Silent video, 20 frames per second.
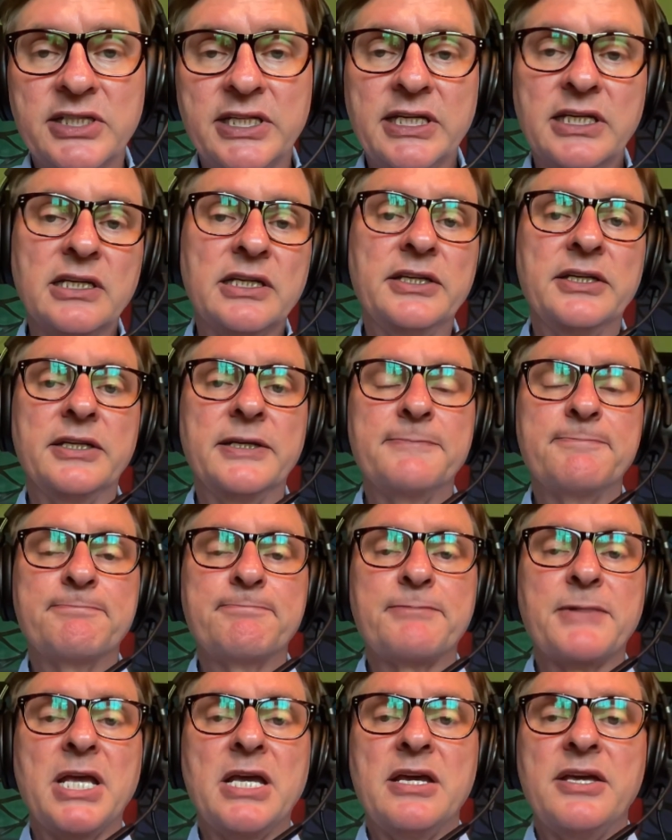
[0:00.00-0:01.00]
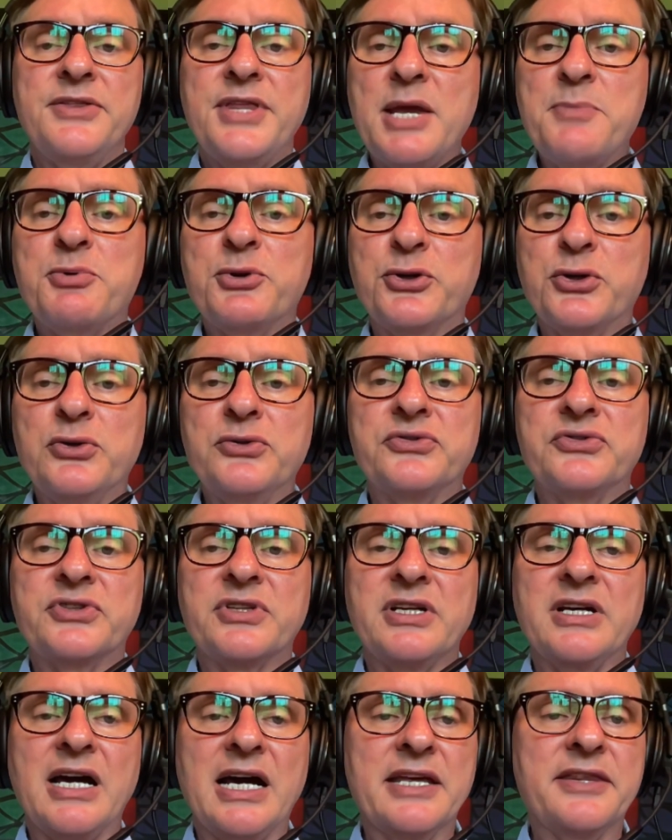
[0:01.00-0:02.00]
England. They produced,
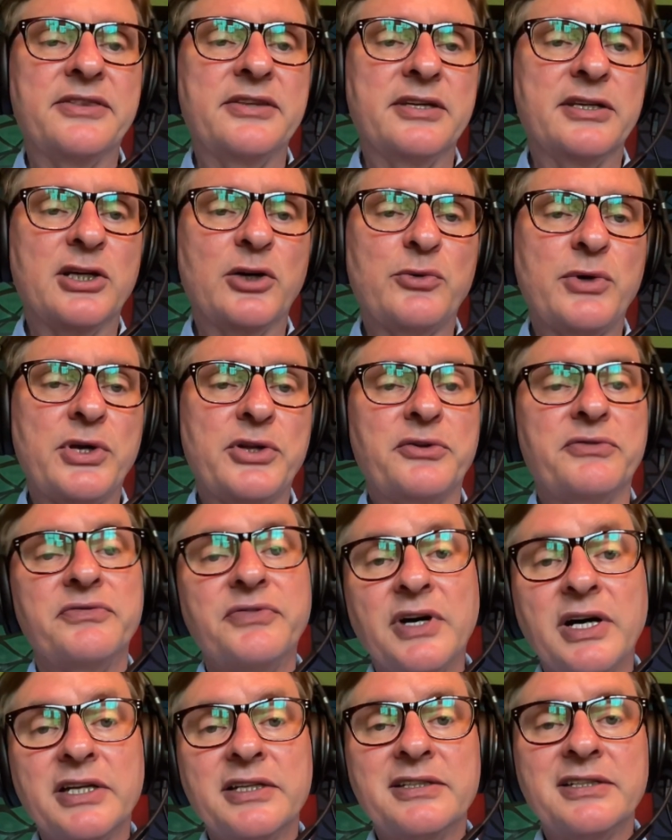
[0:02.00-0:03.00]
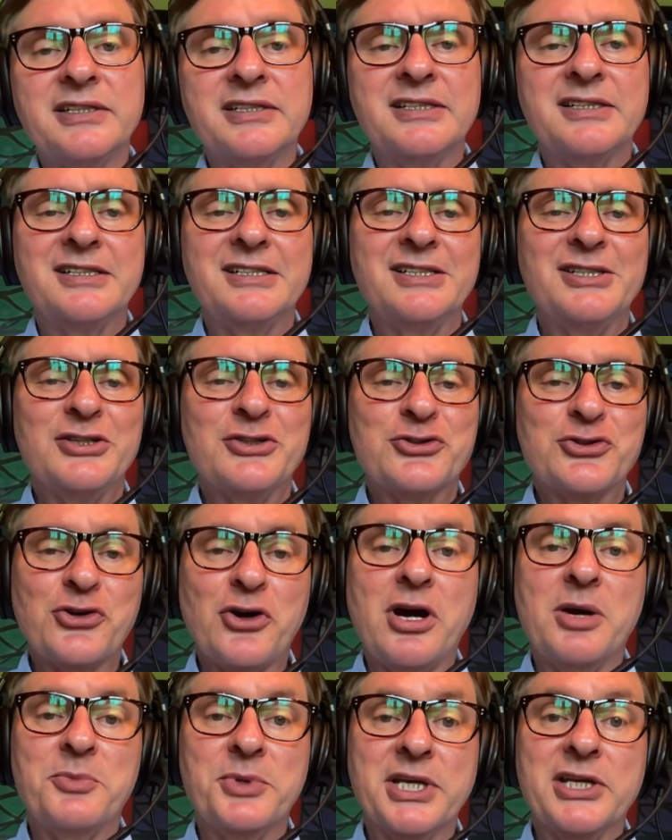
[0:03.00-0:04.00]
I think, a rather fun,
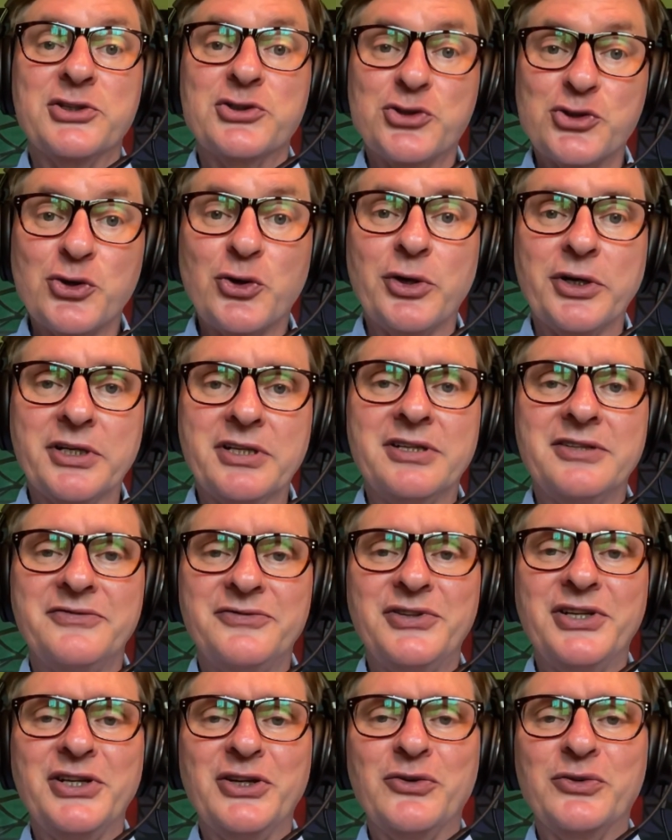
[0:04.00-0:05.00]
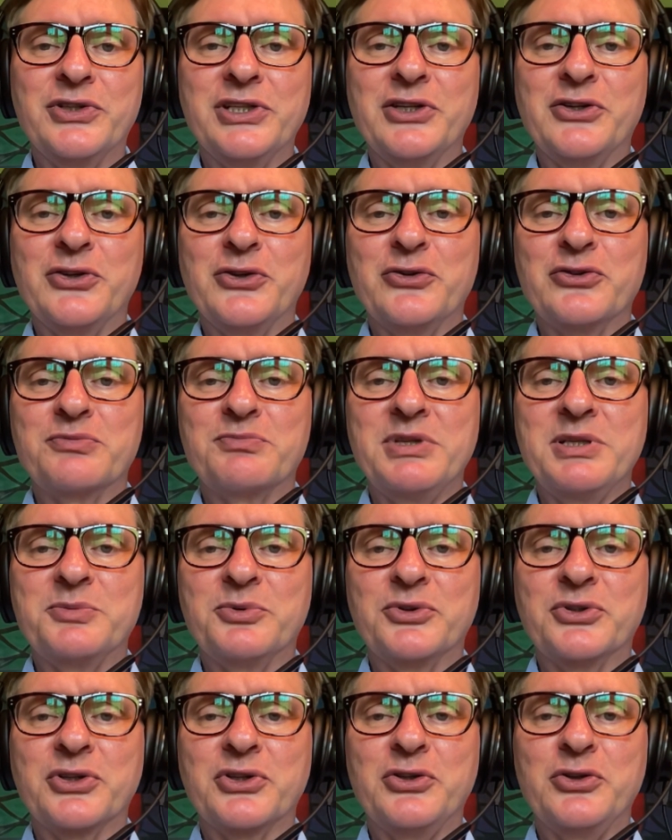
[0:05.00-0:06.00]
charming, and short video to introduce
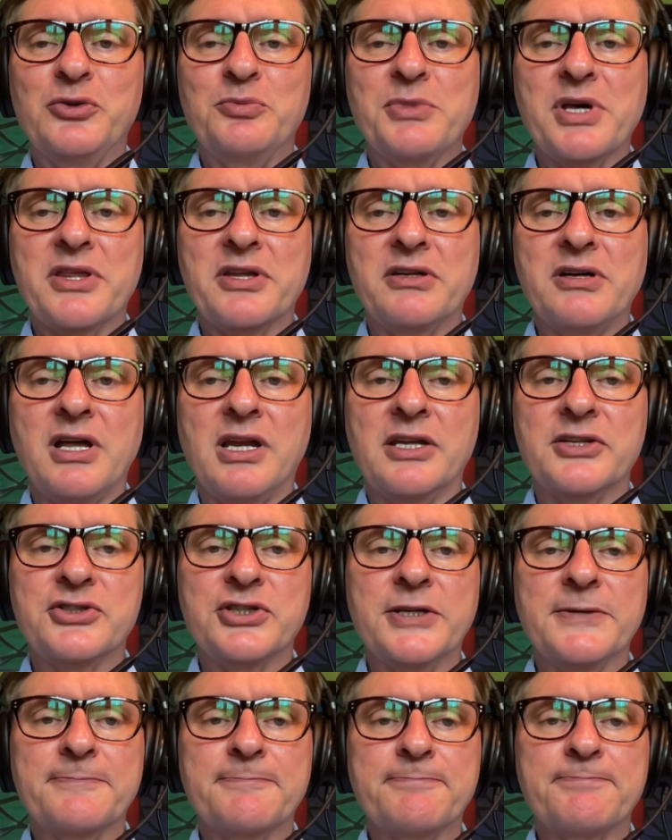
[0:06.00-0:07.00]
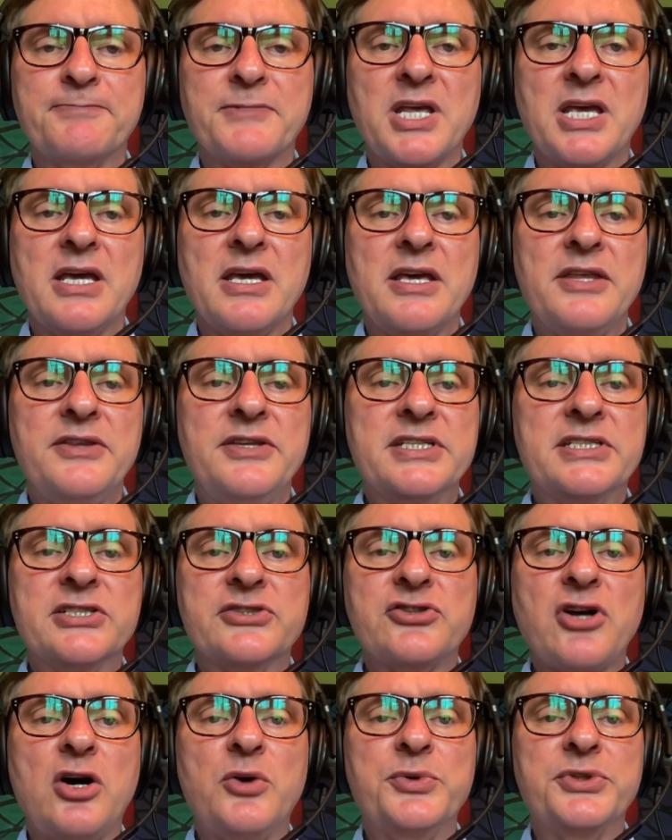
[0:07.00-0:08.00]
people to Q methodology. This is
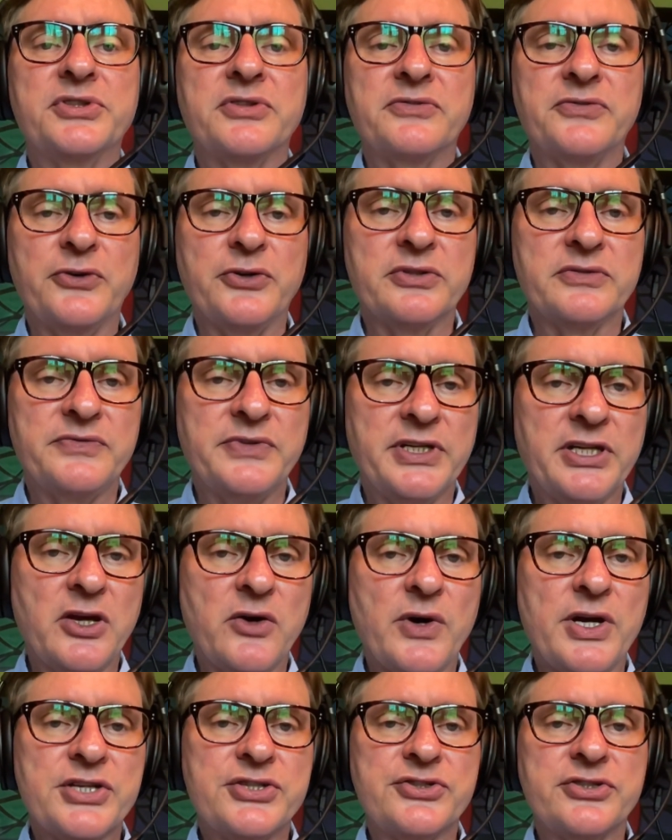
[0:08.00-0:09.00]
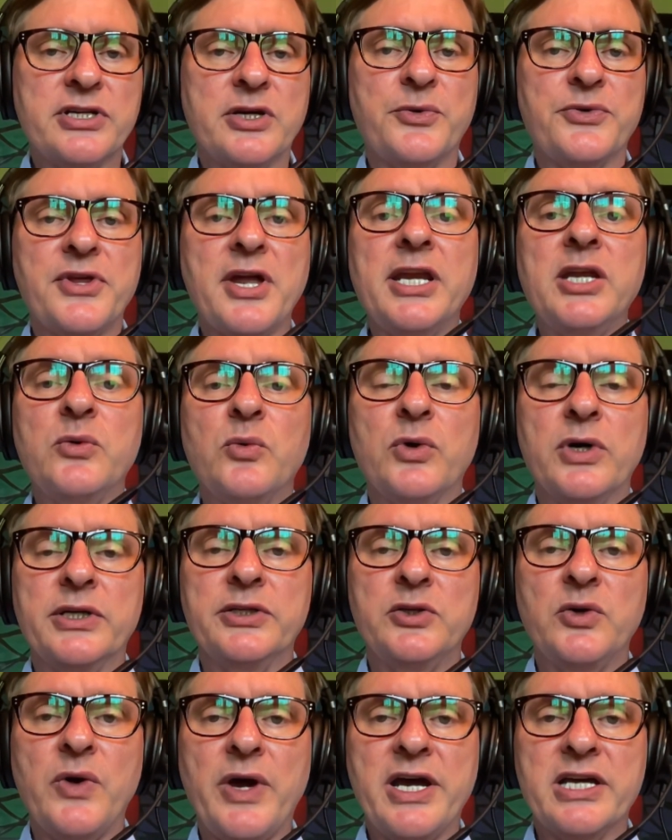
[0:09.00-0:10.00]
always the first video I share with anyone
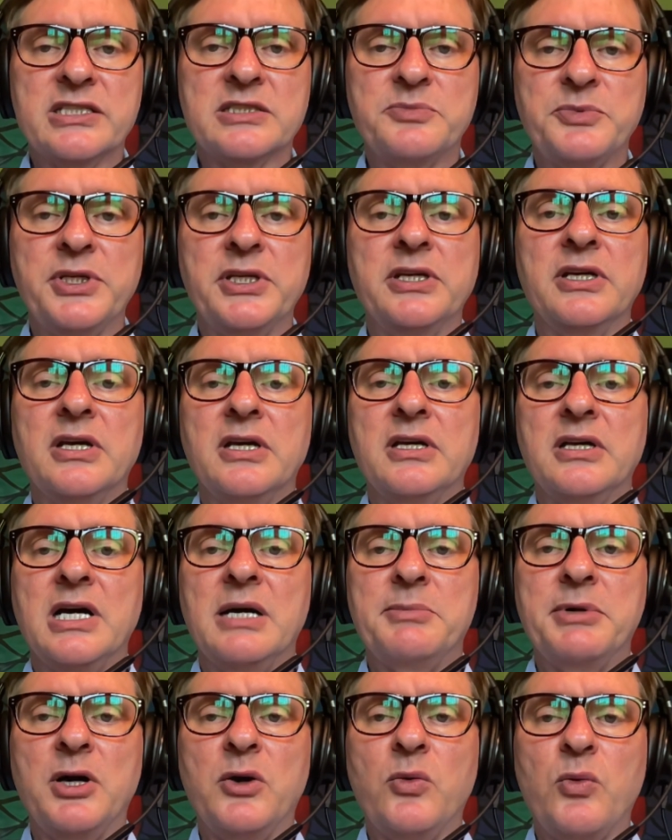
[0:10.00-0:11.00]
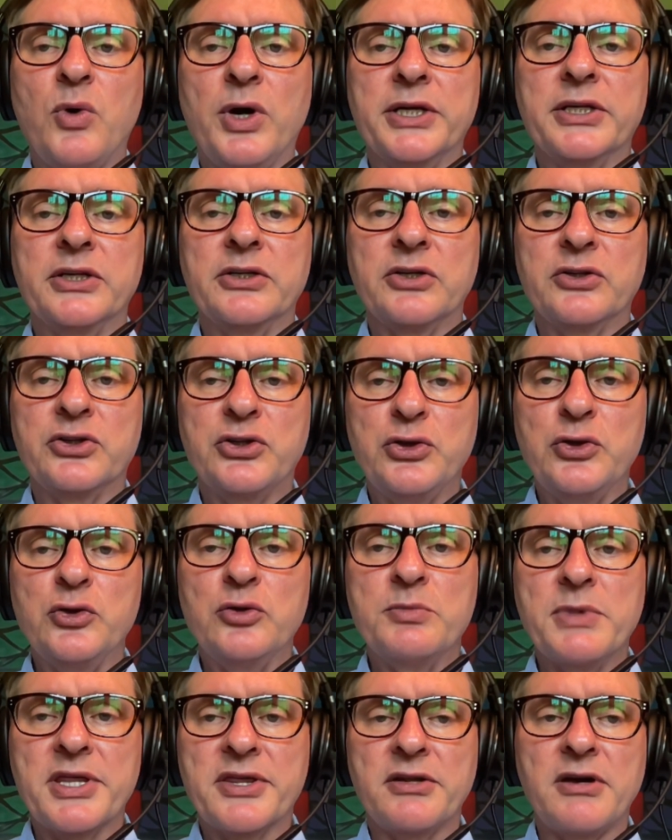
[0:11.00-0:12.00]
who asks me about what Q
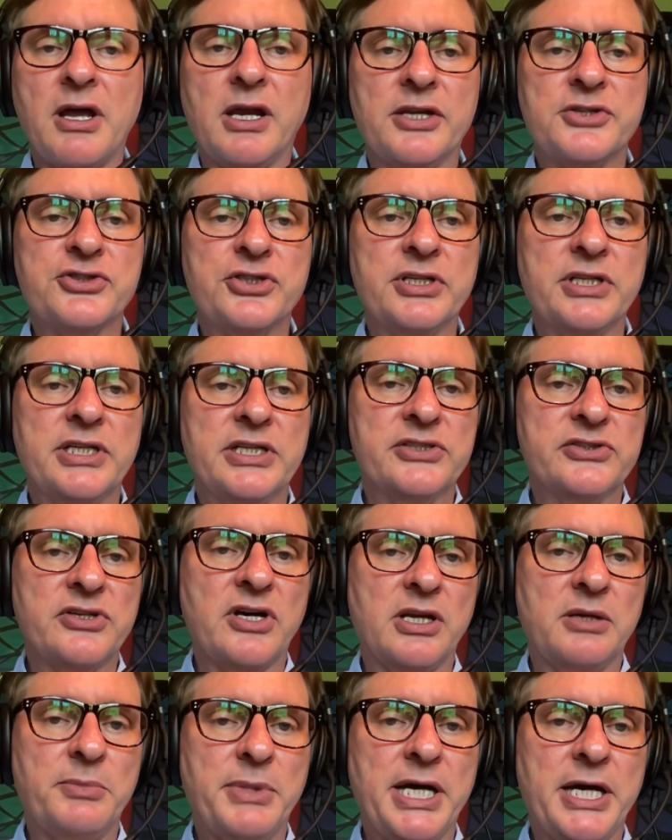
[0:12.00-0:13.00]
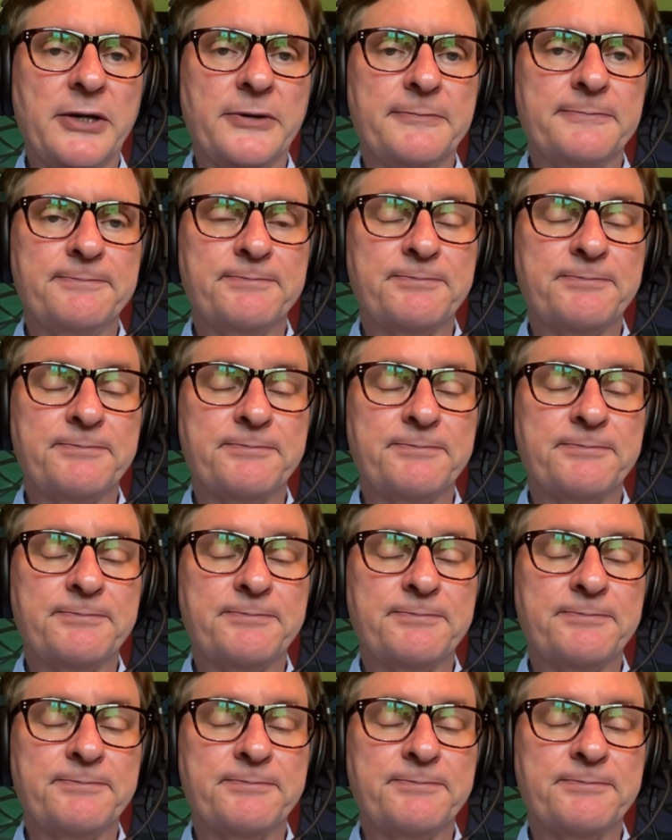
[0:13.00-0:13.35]
methodology is all about.